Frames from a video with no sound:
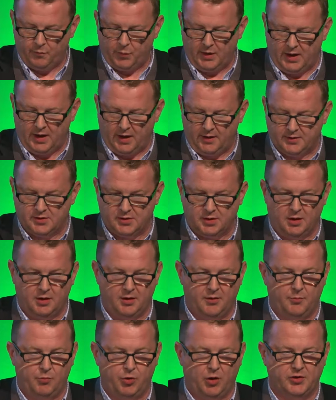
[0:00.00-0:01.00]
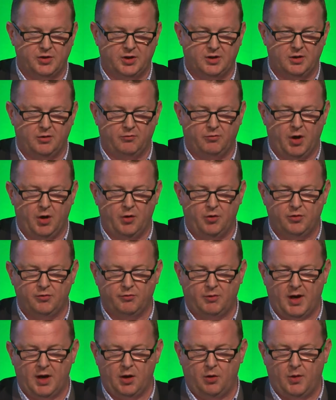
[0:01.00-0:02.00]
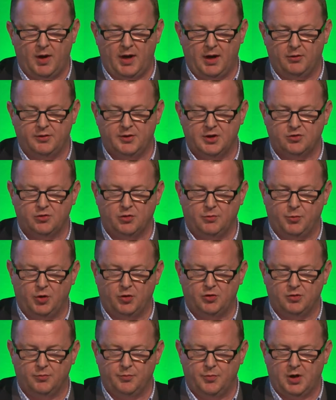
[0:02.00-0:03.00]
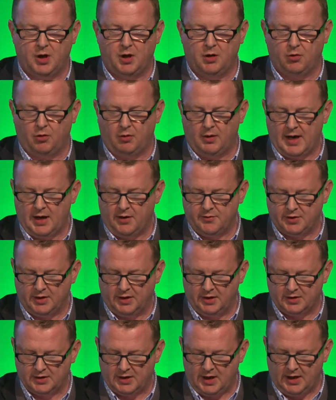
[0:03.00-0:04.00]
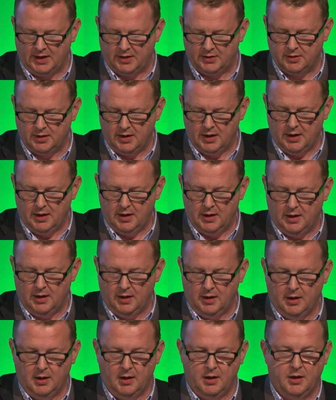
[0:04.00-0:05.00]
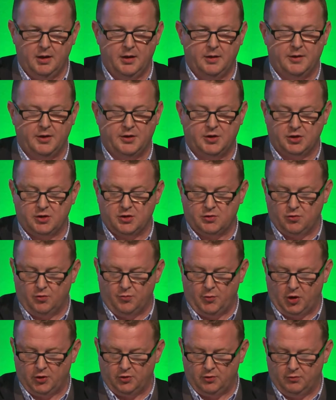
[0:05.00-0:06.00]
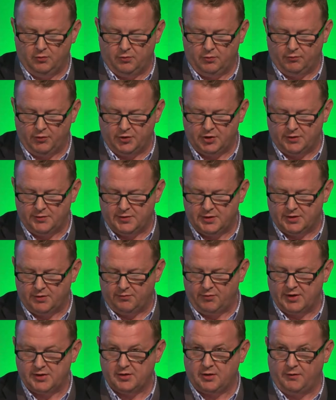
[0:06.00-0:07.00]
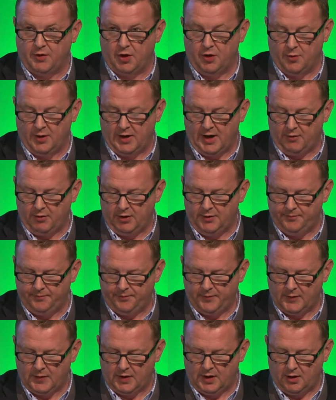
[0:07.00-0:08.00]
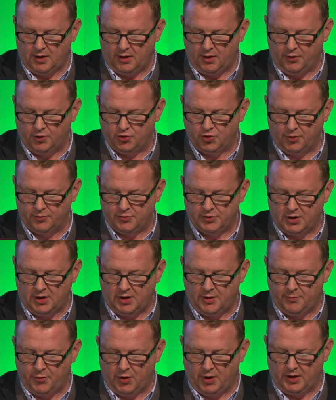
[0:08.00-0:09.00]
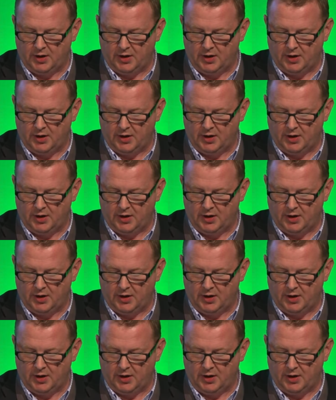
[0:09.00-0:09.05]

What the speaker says: be that the project a road, a railway or distribution park or a housing estate. The digital model reduces the risk of human error on the job site